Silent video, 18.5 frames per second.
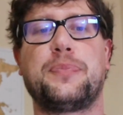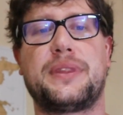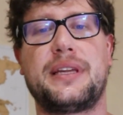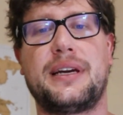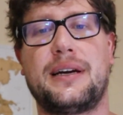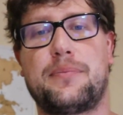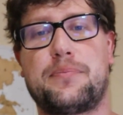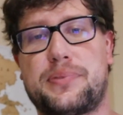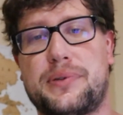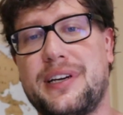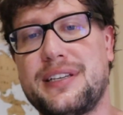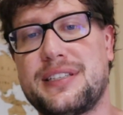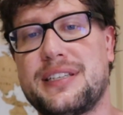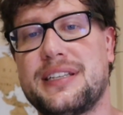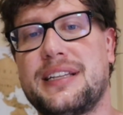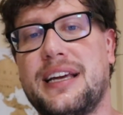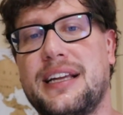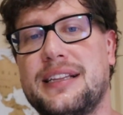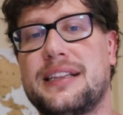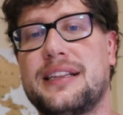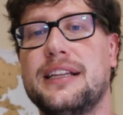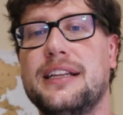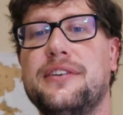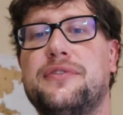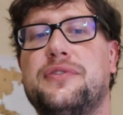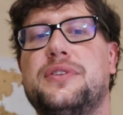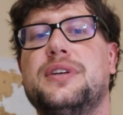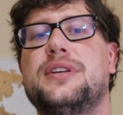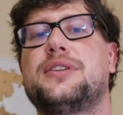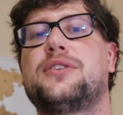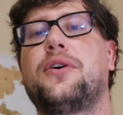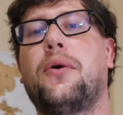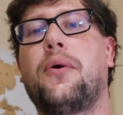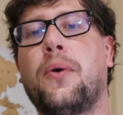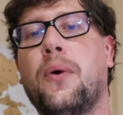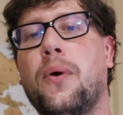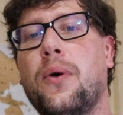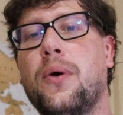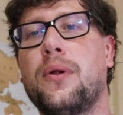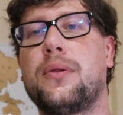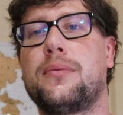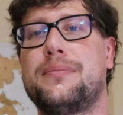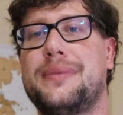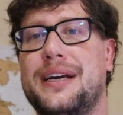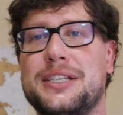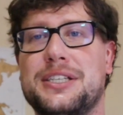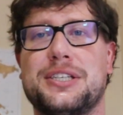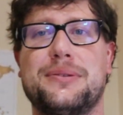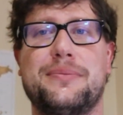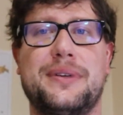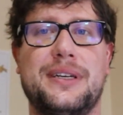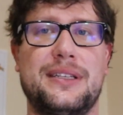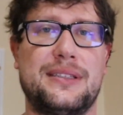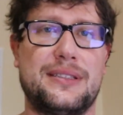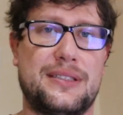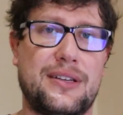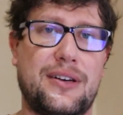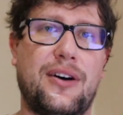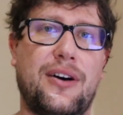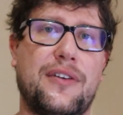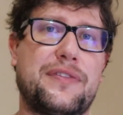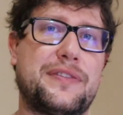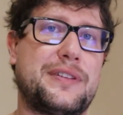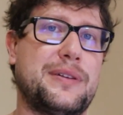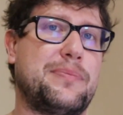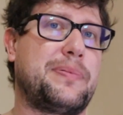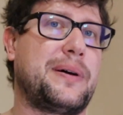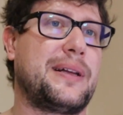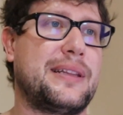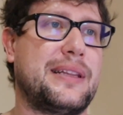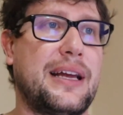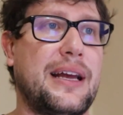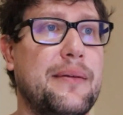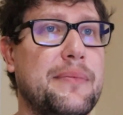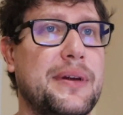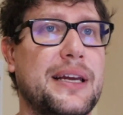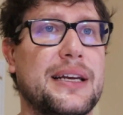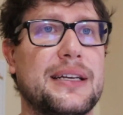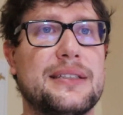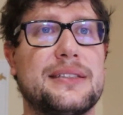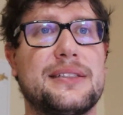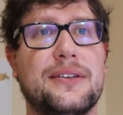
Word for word: the president lifted all measurements of the pandemic,